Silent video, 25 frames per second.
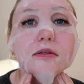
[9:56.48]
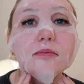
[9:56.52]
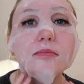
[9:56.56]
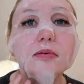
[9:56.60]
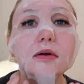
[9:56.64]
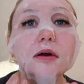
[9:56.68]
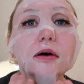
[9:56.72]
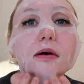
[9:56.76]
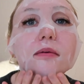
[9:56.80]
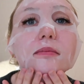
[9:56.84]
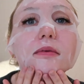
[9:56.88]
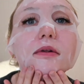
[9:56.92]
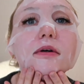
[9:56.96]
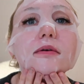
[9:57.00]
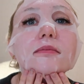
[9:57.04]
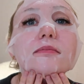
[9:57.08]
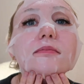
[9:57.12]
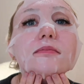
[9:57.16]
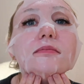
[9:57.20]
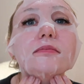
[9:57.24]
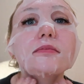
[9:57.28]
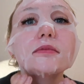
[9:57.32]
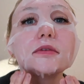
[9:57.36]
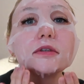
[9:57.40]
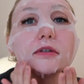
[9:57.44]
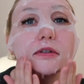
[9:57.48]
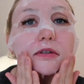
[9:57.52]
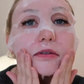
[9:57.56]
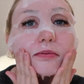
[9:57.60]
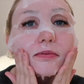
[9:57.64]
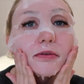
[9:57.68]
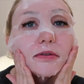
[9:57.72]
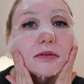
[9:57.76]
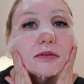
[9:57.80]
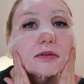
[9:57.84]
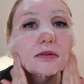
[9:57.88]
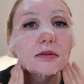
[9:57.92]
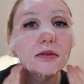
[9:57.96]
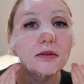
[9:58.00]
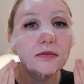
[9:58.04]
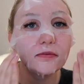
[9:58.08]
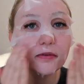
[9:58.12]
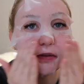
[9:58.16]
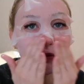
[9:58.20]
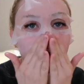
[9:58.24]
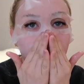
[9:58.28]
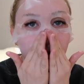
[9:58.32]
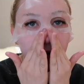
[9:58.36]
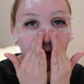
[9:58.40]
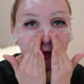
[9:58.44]
the problem. You're supposed to leave
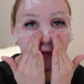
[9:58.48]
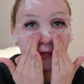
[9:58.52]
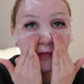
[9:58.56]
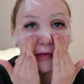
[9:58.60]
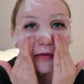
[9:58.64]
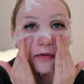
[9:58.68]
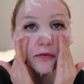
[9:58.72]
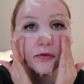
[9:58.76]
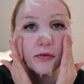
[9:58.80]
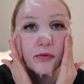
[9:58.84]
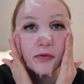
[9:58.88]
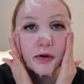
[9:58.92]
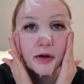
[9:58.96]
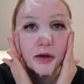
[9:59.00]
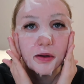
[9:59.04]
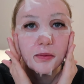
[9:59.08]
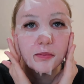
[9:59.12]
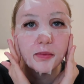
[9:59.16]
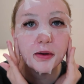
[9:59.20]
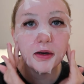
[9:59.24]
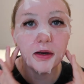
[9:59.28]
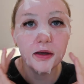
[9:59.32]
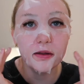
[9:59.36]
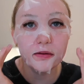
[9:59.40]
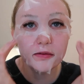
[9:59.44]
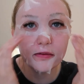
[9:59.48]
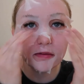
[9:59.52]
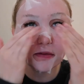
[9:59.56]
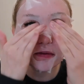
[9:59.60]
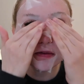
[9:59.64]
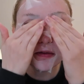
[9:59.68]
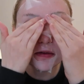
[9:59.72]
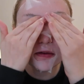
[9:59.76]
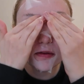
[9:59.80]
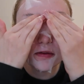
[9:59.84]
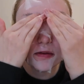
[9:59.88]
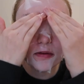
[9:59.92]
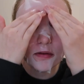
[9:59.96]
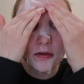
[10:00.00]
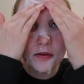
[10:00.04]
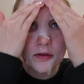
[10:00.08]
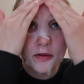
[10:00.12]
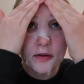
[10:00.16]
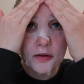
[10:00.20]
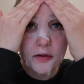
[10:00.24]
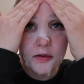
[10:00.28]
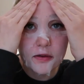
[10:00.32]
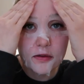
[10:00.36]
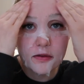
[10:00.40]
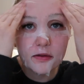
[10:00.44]
this on for 20 minutes.
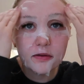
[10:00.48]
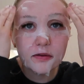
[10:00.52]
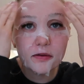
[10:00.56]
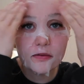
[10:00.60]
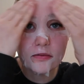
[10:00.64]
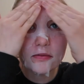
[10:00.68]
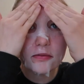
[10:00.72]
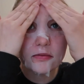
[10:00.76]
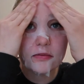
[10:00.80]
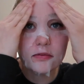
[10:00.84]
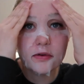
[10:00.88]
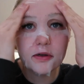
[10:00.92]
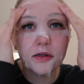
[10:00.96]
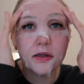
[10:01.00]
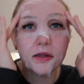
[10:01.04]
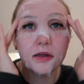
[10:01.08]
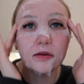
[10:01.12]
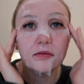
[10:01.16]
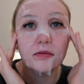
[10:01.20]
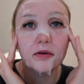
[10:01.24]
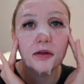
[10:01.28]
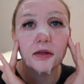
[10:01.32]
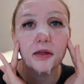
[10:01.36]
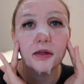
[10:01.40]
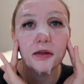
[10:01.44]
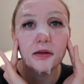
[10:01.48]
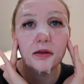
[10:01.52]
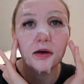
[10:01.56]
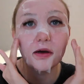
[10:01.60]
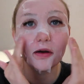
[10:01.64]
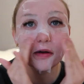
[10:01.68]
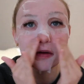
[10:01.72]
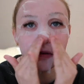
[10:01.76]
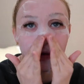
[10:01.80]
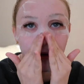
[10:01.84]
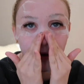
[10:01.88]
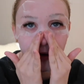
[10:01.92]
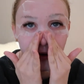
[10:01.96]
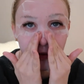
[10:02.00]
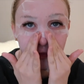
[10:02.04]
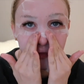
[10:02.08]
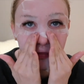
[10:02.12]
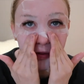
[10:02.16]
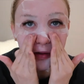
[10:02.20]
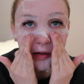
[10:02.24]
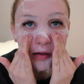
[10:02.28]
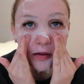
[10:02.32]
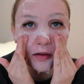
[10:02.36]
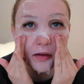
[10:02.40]
It's a really, really long time.